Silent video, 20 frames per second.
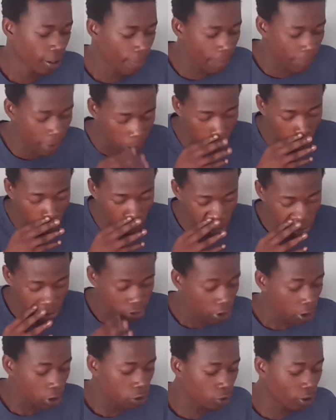Because
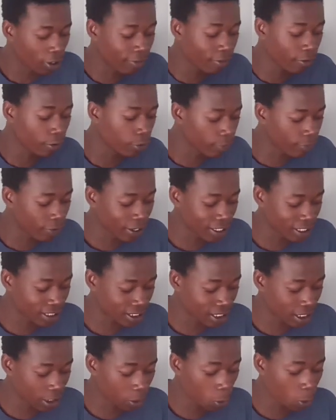you've
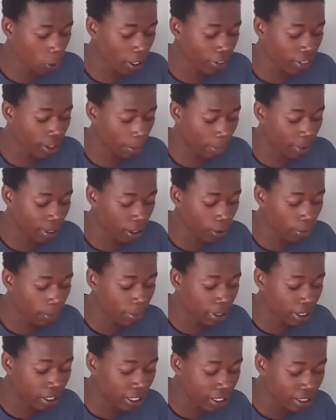understood where the piano
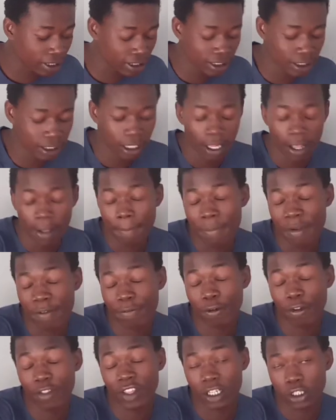begins
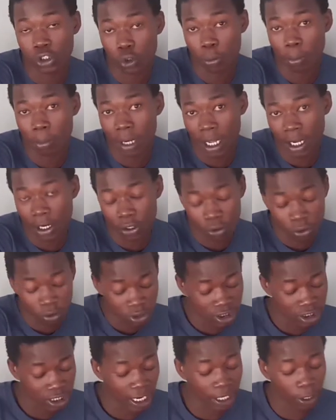before the two black
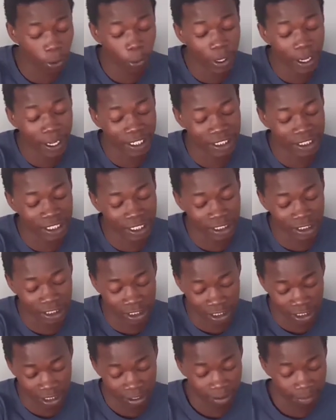notes and where it ends
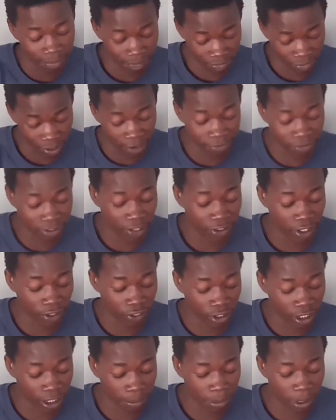after the
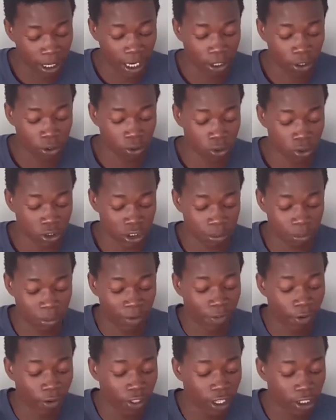three black notes.
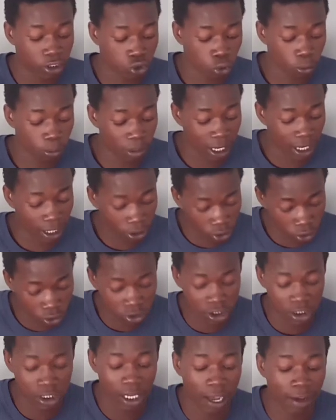before the 2 black notes,
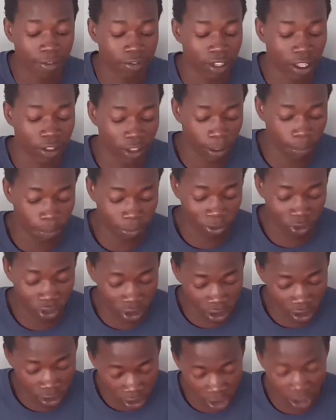after
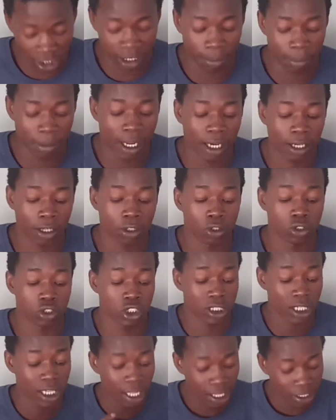the 3 black notes.
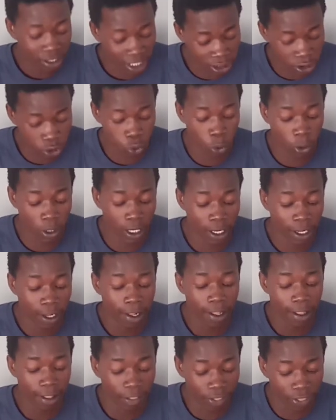That's
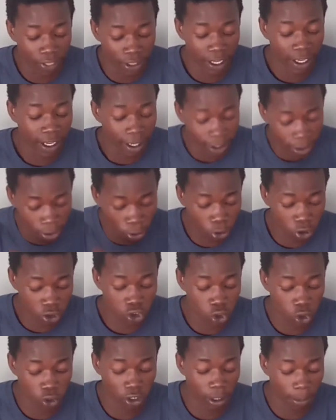where the notes
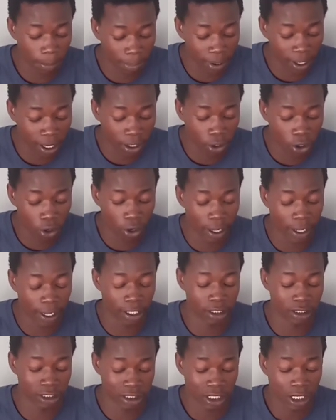on the piano
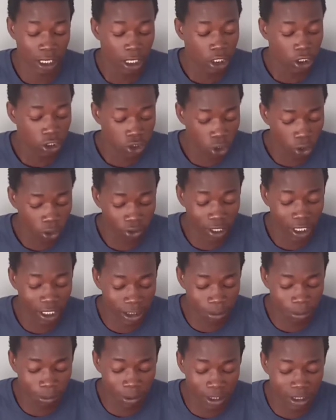ends. So that
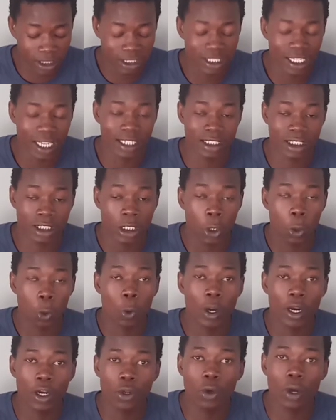means that
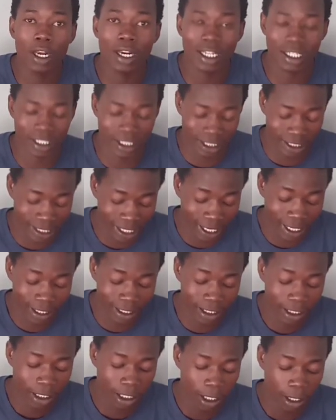when you understand
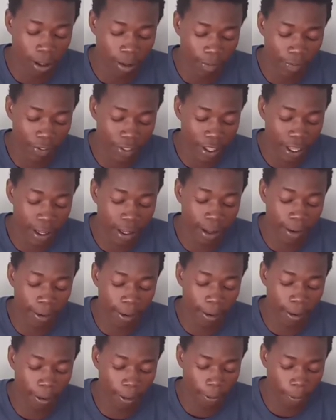
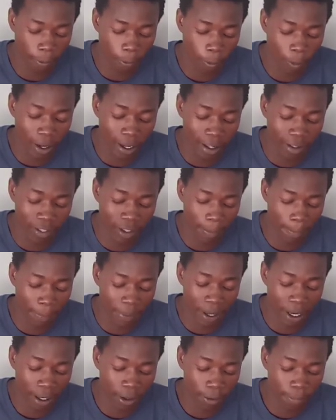where the
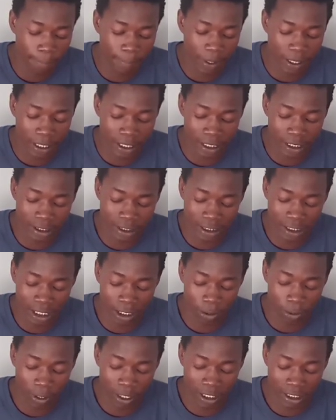piano begins and
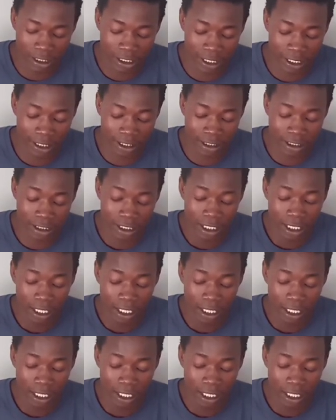where it ends,